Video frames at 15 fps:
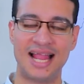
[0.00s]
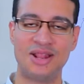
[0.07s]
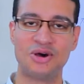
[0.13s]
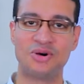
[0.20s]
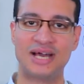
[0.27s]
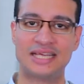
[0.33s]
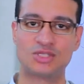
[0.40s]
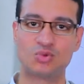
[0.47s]

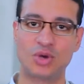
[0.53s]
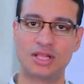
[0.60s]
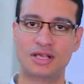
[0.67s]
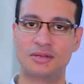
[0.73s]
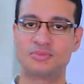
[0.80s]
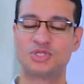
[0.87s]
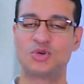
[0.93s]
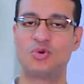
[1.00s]
Hello and
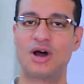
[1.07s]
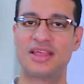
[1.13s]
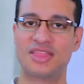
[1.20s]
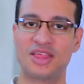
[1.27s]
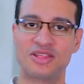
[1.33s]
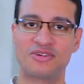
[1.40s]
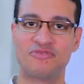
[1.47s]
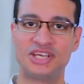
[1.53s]
welcome to
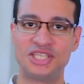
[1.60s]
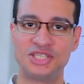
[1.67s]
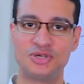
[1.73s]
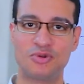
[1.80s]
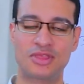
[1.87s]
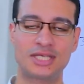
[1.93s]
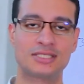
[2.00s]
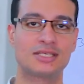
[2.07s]
another
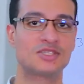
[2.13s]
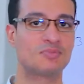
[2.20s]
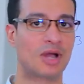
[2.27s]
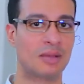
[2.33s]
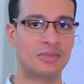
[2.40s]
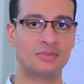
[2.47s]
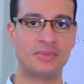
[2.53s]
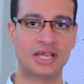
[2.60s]
video. This is
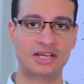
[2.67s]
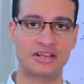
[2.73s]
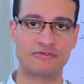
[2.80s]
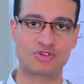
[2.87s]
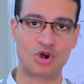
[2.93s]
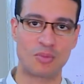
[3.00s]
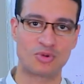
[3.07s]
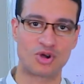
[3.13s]
Mohammed Bakri
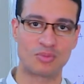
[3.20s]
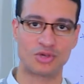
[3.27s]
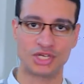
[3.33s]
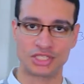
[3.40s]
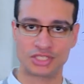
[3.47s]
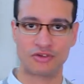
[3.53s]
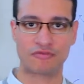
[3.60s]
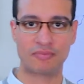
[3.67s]
from
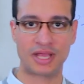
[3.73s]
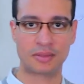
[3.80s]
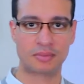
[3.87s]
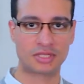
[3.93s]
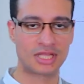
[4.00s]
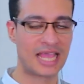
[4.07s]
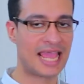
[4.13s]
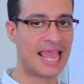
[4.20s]
Community of
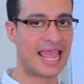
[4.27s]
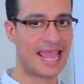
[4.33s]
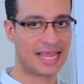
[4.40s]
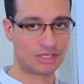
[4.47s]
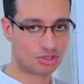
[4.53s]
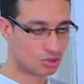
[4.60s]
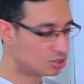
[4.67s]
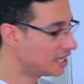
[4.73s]
Babel,
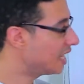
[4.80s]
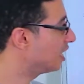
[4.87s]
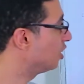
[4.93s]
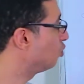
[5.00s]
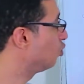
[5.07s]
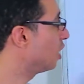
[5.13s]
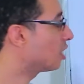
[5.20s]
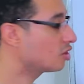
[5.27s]
and
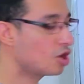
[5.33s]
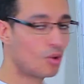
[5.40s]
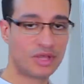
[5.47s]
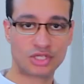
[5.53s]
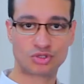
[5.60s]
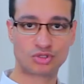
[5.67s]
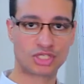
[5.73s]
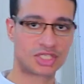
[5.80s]
today we are
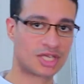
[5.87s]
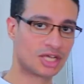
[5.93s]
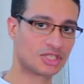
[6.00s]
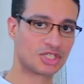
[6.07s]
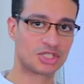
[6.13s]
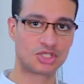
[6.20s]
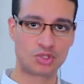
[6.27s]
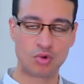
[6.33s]
going to
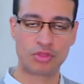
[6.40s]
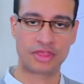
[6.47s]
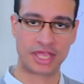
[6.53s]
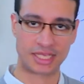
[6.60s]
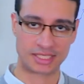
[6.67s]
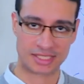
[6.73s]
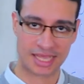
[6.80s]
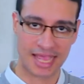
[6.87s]
discuss two
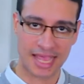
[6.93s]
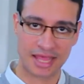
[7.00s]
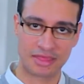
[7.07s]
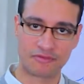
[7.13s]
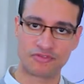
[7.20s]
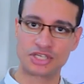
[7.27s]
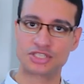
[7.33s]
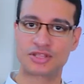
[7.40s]
things.
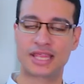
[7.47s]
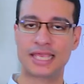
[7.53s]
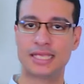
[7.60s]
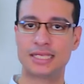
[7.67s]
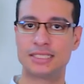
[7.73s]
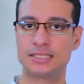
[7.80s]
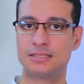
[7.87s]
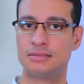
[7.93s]
The first
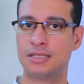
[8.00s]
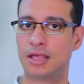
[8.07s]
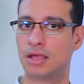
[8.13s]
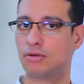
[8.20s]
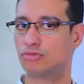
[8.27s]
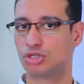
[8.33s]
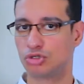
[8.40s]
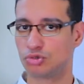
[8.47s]
thing is the
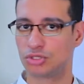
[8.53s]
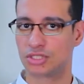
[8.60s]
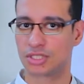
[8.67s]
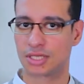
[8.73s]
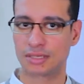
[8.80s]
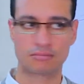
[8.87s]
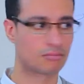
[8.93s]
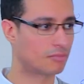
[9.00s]
roots,
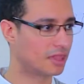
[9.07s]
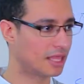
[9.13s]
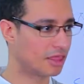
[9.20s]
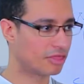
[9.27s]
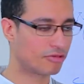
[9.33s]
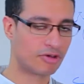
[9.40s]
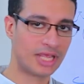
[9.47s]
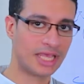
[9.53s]
the
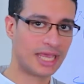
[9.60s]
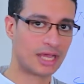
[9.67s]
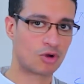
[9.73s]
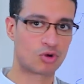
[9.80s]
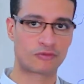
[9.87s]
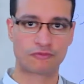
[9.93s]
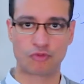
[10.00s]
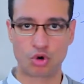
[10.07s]
3
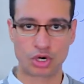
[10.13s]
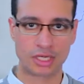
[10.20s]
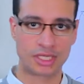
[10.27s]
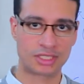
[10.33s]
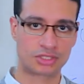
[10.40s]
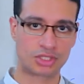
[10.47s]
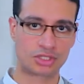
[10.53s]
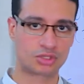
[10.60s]
or 4
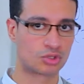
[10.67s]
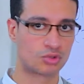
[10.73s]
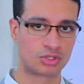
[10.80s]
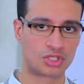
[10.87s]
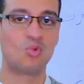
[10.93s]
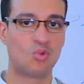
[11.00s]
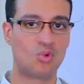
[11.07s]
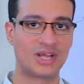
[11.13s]
letter root.
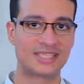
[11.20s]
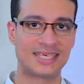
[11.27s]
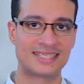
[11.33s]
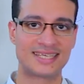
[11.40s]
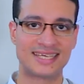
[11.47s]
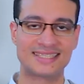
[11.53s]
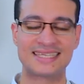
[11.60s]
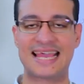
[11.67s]
What is
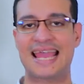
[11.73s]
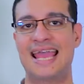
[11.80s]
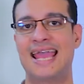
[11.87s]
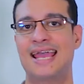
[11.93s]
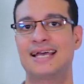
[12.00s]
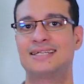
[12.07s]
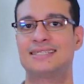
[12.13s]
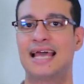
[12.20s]
it
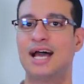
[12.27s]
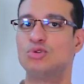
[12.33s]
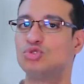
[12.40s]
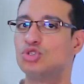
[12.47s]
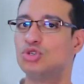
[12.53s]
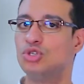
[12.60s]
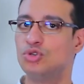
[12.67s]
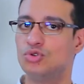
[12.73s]
and how
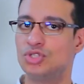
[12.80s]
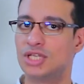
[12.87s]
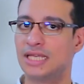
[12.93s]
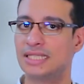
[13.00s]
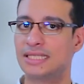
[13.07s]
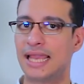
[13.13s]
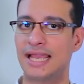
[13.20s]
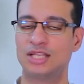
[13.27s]
to use
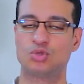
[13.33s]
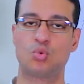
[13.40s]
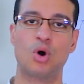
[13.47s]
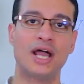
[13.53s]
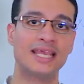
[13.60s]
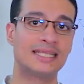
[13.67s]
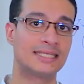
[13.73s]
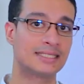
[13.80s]
it and
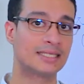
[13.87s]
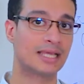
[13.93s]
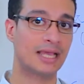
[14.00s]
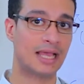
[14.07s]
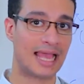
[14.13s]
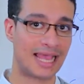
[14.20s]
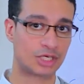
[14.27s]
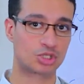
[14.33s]
why it is
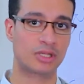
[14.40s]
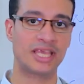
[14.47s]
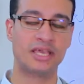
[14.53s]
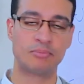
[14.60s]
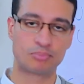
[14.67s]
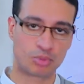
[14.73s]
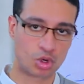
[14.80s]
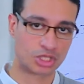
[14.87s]
actually
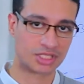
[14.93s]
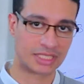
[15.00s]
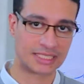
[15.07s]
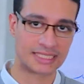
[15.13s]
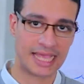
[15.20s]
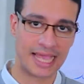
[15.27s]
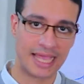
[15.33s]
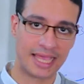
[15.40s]

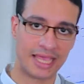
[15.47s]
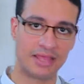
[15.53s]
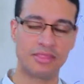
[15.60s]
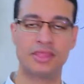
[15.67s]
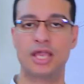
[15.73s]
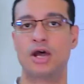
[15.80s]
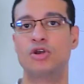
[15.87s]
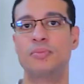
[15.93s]
important in
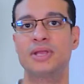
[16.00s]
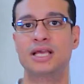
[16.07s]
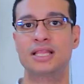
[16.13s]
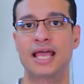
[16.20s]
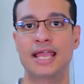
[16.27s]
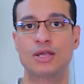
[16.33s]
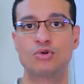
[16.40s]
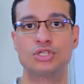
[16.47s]
the Arabic
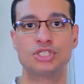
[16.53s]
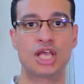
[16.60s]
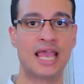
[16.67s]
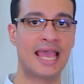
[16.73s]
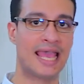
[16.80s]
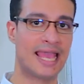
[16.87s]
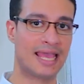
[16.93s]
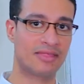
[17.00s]
language.
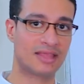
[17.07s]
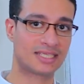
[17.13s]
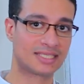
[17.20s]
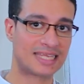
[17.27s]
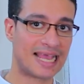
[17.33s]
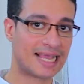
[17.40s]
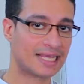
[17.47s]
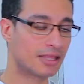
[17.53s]
And the
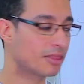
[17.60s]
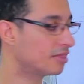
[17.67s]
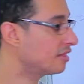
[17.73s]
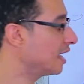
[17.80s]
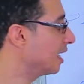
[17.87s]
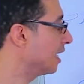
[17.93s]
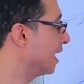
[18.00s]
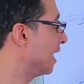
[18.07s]
second
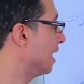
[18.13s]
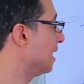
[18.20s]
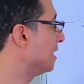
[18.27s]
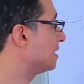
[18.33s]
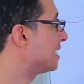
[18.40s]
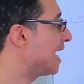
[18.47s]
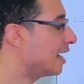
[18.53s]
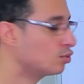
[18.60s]
thing
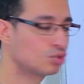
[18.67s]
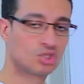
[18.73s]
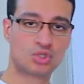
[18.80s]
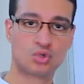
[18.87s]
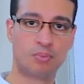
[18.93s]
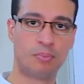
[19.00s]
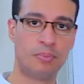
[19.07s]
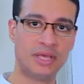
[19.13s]
is how
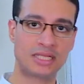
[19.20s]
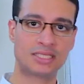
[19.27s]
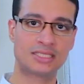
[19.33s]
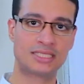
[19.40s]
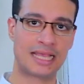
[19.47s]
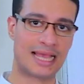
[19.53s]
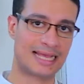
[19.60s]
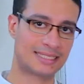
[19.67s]
to
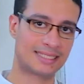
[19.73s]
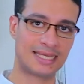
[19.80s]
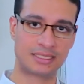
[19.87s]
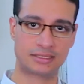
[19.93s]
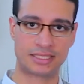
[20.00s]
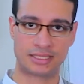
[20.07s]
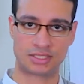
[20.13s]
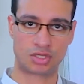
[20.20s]
build a
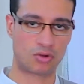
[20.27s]
sentence.